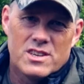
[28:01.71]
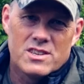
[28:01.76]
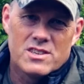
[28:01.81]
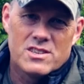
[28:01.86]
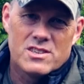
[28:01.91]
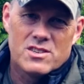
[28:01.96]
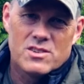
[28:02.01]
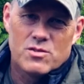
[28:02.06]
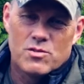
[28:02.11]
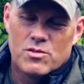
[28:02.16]

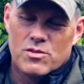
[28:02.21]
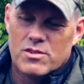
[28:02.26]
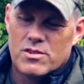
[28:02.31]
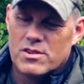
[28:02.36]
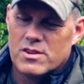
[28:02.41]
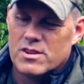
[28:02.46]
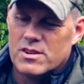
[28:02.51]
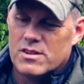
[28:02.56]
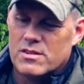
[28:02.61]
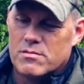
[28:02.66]
it,
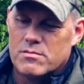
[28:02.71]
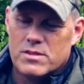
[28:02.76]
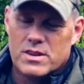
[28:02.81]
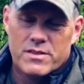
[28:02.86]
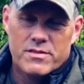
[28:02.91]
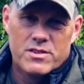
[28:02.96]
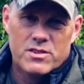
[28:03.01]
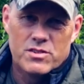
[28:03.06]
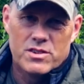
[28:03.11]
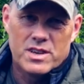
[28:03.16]
or
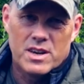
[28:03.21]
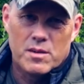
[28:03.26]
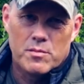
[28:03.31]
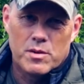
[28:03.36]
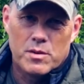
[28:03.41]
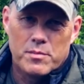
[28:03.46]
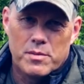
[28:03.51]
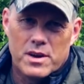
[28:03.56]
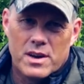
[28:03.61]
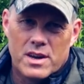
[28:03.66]
even your
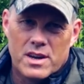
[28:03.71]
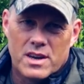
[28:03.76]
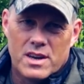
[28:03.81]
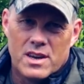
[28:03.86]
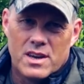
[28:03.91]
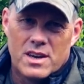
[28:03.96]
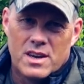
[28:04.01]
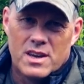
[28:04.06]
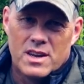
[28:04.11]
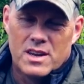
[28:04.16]
camera bag
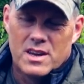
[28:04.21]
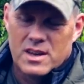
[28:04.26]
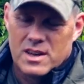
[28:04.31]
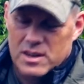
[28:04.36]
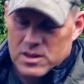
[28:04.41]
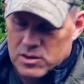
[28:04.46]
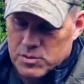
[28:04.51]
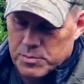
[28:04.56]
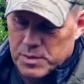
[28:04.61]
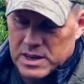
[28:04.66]

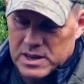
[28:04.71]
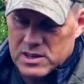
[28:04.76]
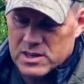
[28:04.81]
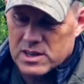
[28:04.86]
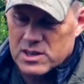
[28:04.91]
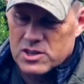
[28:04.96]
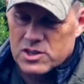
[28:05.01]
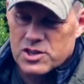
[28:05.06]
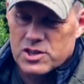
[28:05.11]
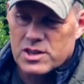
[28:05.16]
to make
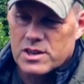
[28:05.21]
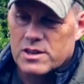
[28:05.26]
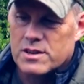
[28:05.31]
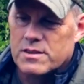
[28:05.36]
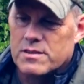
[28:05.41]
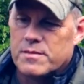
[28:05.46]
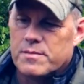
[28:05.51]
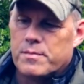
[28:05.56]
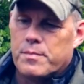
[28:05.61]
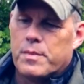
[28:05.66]

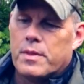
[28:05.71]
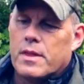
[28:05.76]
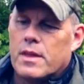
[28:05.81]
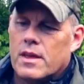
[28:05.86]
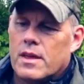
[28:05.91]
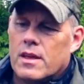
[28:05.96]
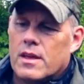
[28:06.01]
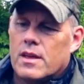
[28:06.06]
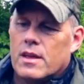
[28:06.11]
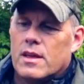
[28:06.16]
tension.
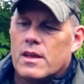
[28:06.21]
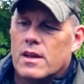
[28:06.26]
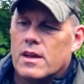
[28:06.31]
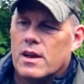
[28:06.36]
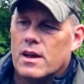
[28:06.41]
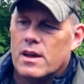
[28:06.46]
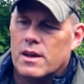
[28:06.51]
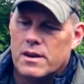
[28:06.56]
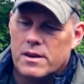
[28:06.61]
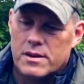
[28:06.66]

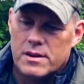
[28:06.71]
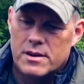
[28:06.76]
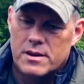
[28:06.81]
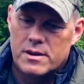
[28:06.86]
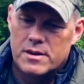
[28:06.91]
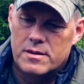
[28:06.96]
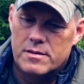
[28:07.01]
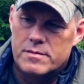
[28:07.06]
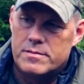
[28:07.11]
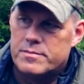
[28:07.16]
And
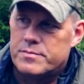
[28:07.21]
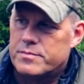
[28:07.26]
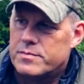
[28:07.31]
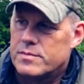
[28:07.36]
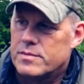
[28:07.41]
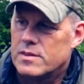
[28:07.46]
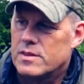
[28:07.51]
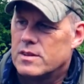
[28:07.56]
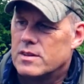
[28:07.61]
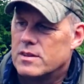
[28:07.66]

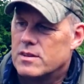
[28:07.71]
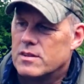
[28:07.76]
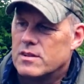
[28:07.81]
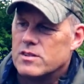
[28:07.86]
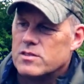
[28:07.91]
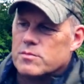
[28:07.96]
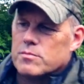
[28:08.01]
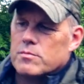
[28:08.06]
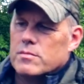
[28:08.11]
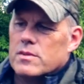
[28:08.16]

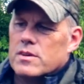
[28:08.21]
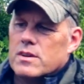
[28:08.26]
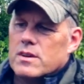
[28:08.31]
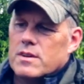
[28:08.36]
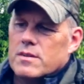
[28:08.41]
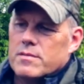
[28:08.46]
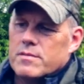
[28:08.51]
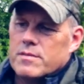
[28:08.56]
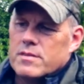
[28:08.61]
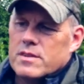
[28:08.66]
there's some
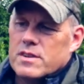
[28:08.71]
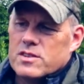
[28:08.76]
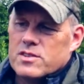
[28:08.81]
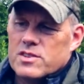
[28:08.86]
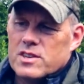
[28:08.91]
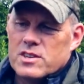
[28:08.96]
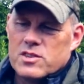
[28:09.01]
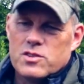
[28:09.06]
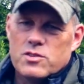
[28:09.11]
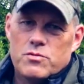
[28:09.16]

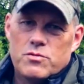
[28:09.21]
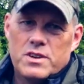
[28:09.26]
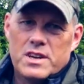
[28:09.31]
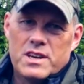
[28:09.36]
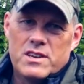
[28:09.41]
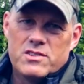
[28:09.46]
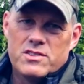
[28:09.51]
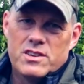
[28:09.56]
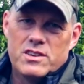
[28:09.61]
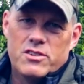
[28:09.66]
accessory
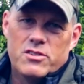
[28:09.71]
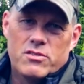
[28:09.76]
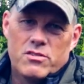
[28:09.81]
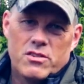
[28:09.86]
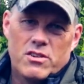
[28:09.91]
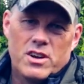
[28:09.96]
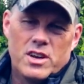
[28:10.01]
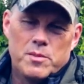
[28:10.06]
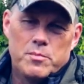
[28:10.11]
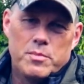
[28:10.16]
rings here. You
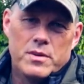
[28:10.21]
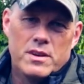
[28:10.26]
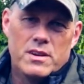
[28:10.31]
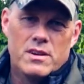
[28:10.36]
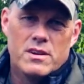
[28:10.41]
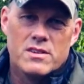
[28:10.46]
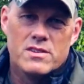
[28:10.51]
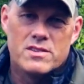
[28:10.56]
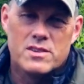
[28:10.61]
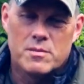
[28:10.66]
could clip
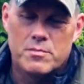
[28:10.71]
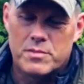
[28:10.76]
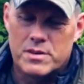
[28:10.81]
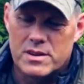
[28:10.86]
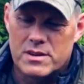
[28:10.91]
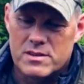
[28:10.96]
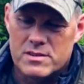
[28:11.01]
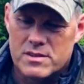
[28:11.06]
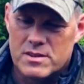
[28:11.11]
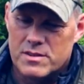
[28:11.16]
in
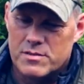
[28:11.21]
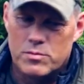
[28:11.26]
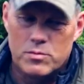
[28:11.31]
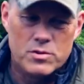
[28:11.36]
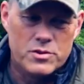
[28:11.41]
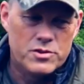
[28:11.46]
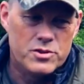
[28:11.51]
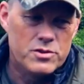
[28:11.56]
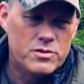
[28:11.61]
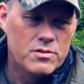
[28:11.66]
something if you
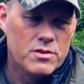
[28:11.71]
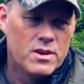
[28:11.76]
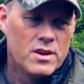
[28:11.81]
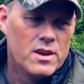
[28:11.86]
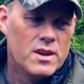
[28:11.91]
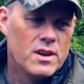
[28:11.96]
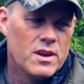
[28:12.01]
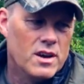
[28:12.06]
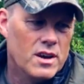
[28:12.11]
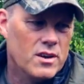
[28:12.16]
want to.
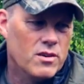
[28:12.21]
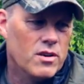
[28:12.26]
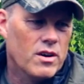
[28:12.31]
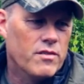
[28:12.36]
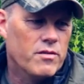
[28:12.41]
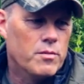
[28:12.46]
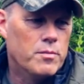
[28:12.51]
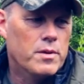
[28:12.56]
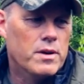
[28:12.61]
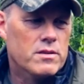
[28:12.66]
And you
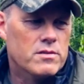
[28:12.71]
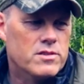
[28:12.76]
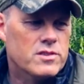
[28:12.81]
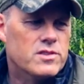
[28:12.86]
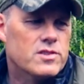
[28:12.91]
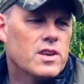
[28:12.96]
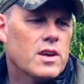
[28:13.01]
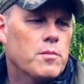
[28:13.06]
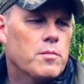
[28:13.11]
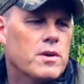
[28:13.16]
have about the
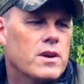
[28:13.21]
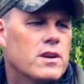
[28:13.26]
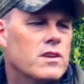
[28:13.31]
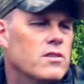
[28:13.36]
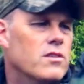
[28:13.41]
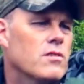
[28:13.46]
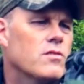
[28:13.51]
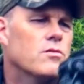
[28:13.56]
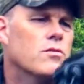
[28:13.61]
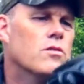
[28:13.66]
same here.
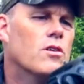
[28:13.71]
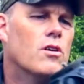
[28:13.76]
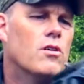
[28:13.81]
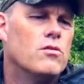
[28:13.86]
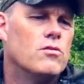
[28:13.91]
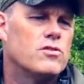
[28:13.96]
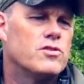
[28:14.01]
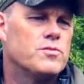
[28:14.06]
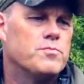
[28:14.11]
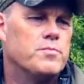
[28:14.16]
You have no
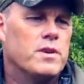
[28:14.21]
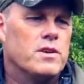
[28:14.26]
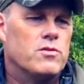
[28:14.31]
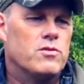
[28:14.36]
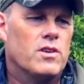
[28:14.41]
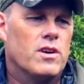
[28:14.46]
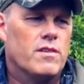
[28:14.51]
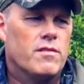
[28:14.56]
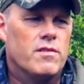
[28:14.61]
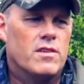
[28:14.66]
hooks, but
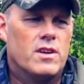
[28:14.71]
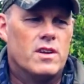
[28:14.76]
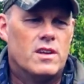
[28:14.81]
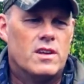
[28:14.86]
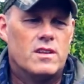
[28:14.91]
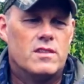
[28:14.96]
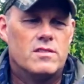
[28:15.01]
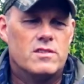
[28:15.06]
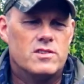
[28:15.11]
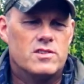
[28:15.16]
you have
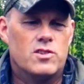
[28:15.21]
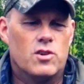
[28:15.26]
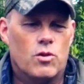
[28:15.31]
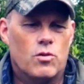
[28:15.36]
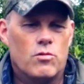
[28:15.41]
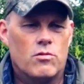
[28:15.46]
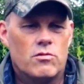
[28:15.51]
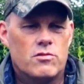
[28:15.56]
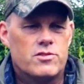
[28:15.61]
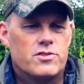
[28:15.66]
these
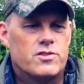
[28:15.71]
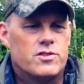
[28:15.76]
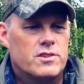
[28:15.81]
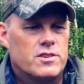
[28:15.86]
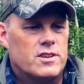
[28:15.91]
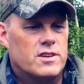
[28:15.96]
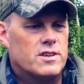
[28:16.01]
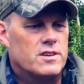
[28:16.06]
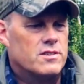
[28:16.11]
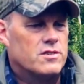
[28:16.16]
holes
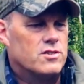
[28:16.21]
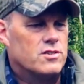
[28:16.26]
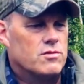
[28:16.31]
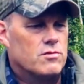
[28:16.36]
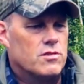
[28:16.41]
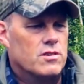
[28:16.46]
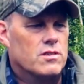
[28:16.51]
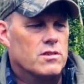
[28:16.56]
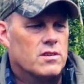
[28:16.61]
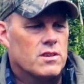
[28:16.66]
here, so you
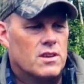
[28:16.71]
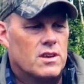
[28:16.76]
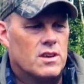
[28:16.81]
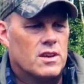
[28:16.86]
can